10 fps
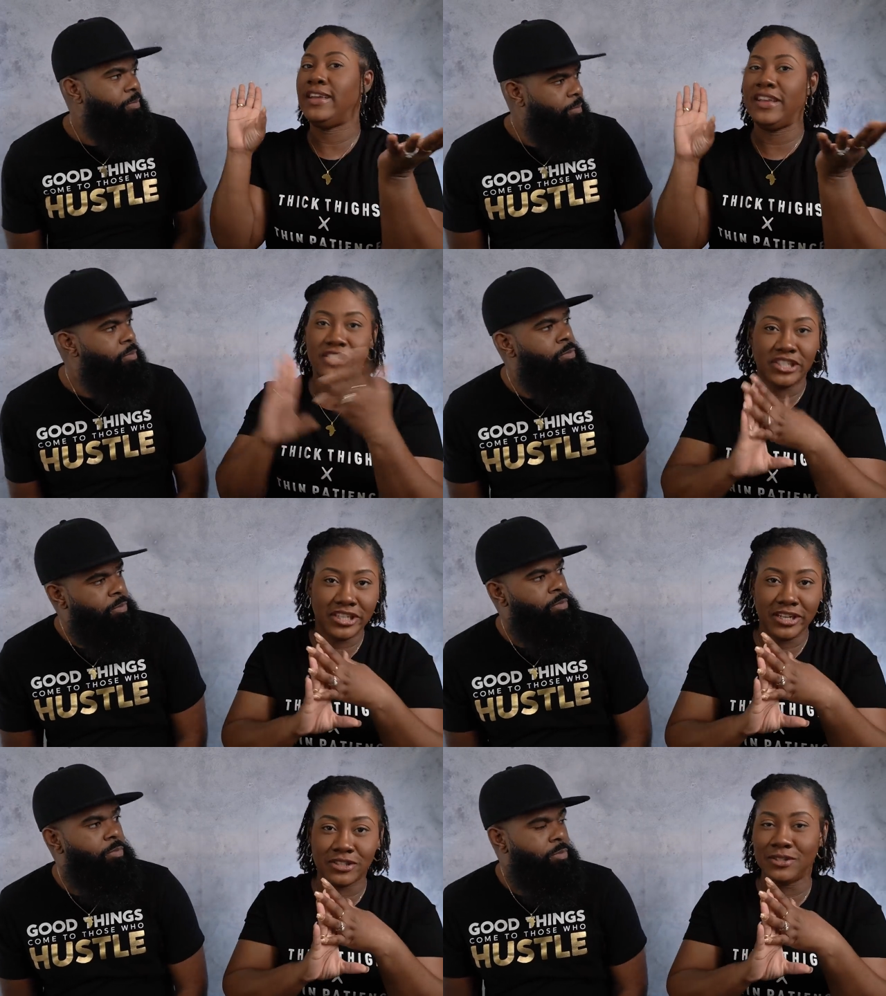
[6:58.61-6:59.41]
Speaker 1: Is
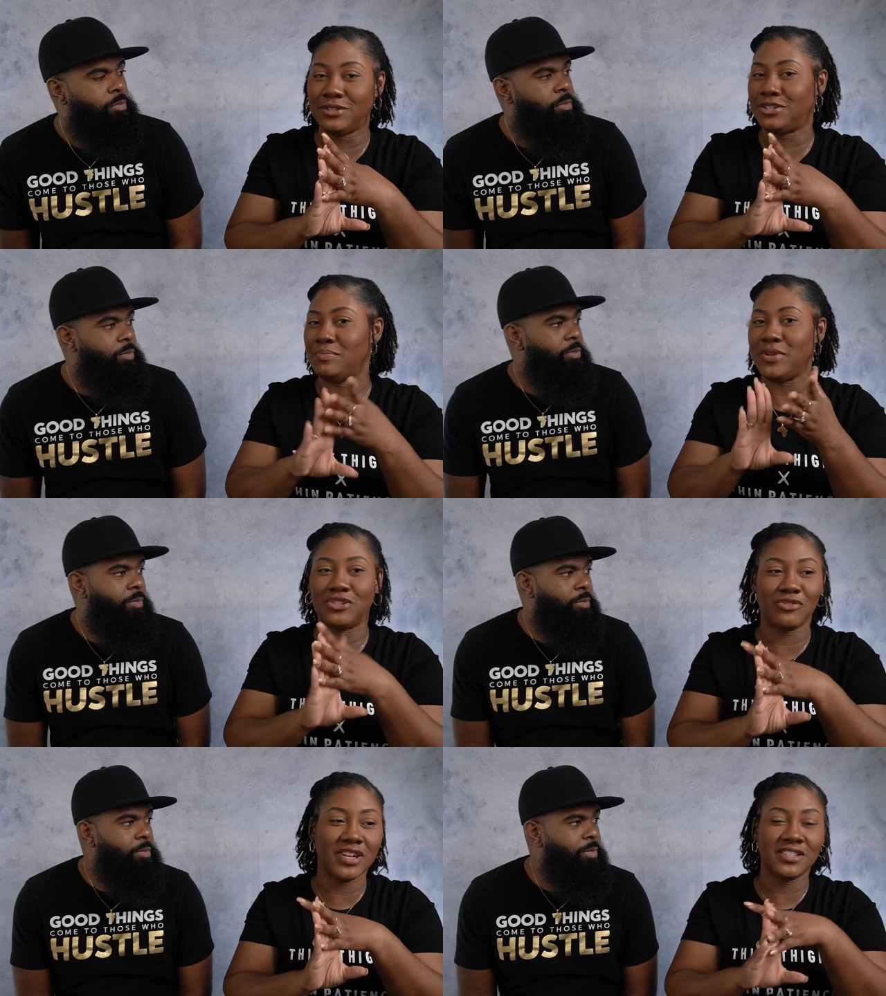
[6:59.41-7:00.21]
she a, to be
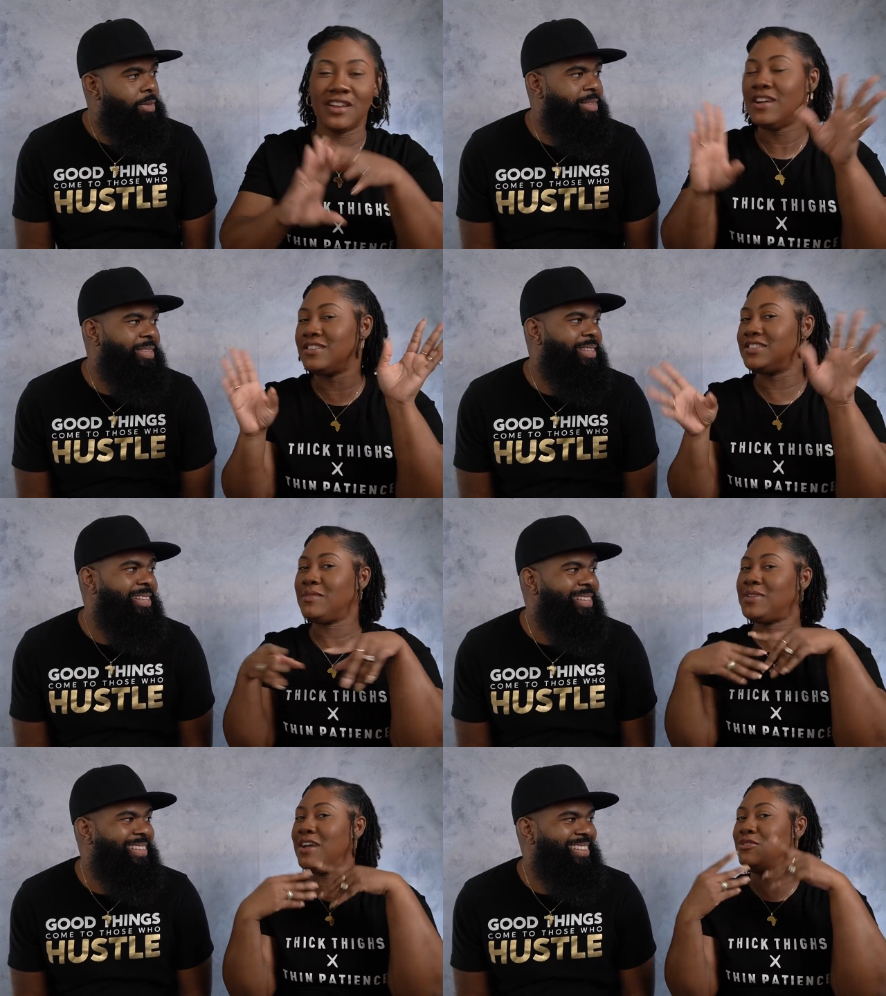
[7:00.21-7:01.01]
trusted? Because
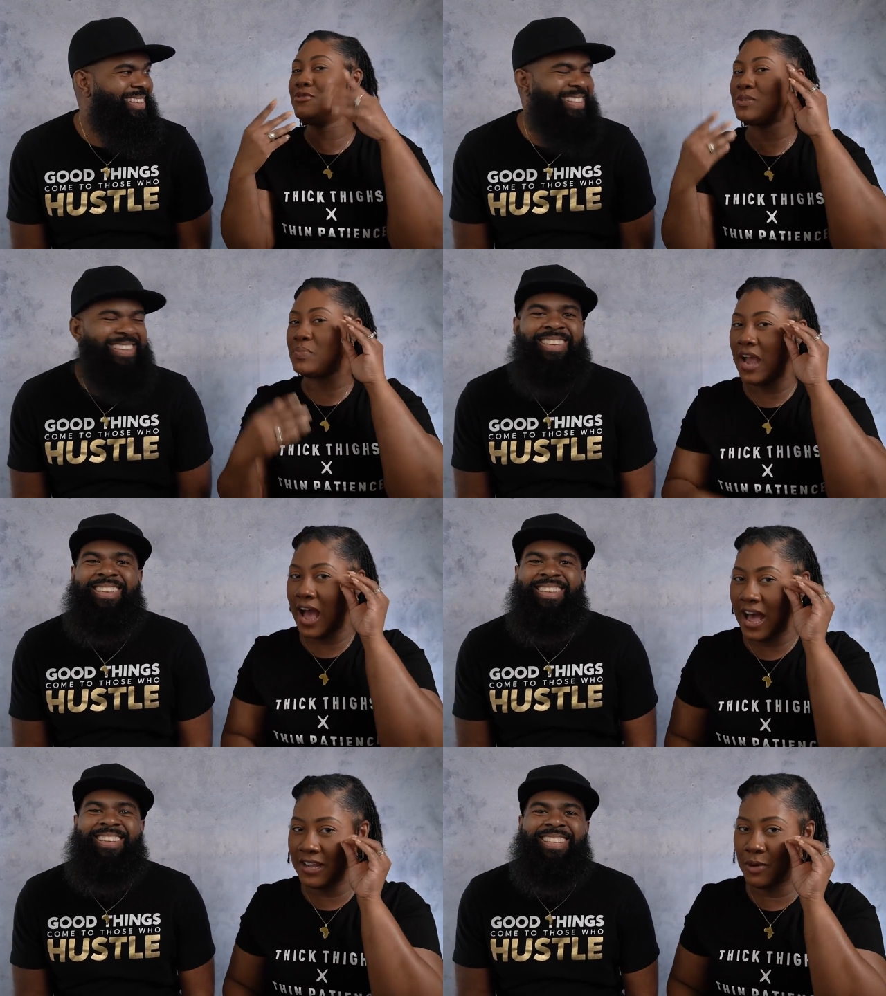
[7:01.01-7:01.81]
sometimes you can speak
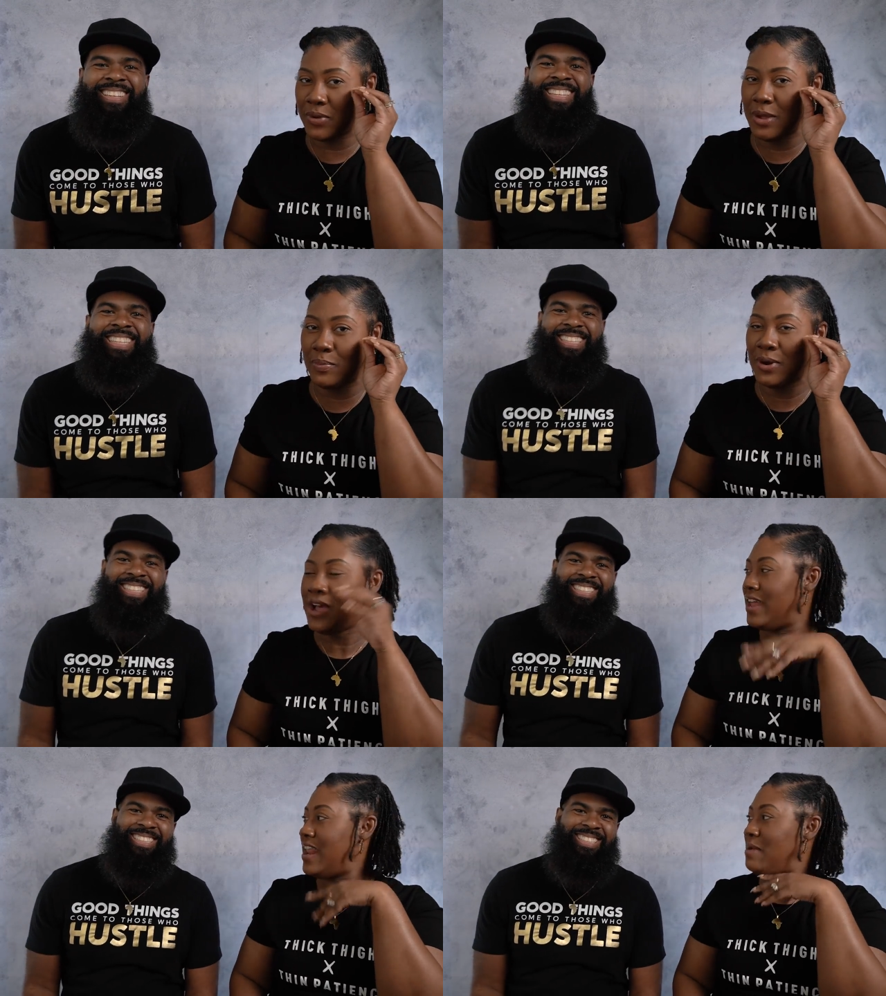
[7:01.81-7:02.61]
highly of people
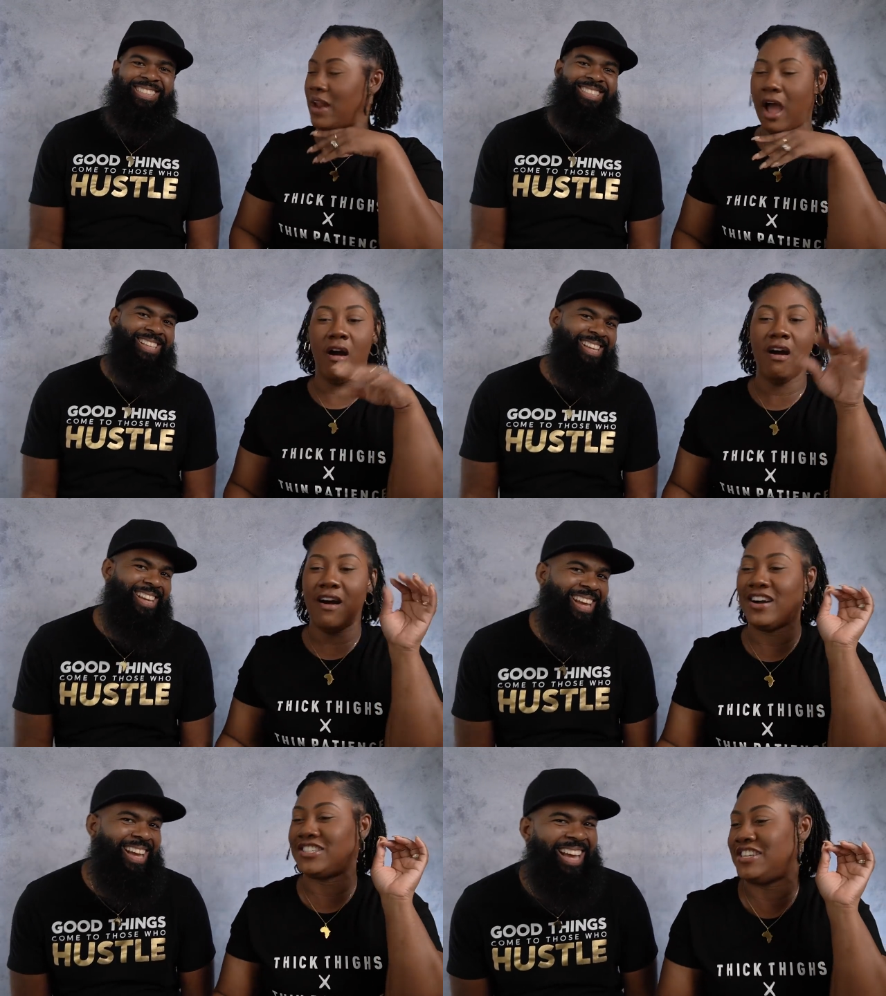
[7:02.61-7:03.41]
and they be like, uh
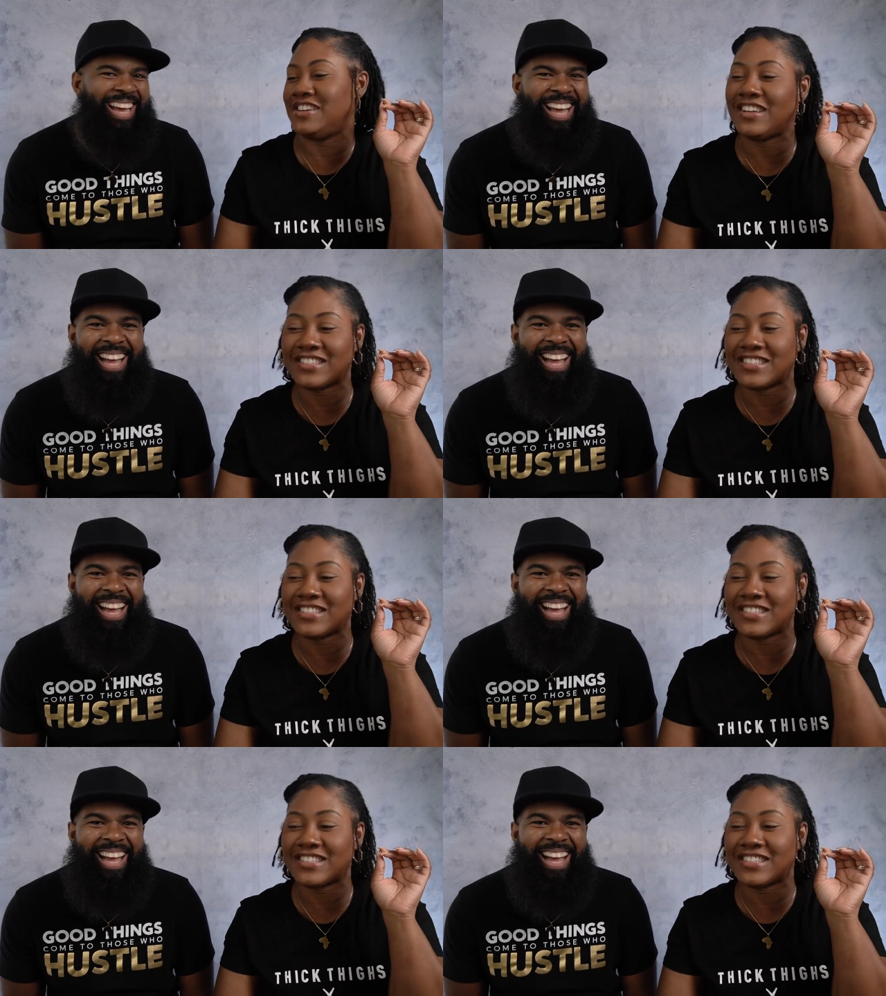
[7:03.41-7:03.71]
uh-uh, she's she a scammer.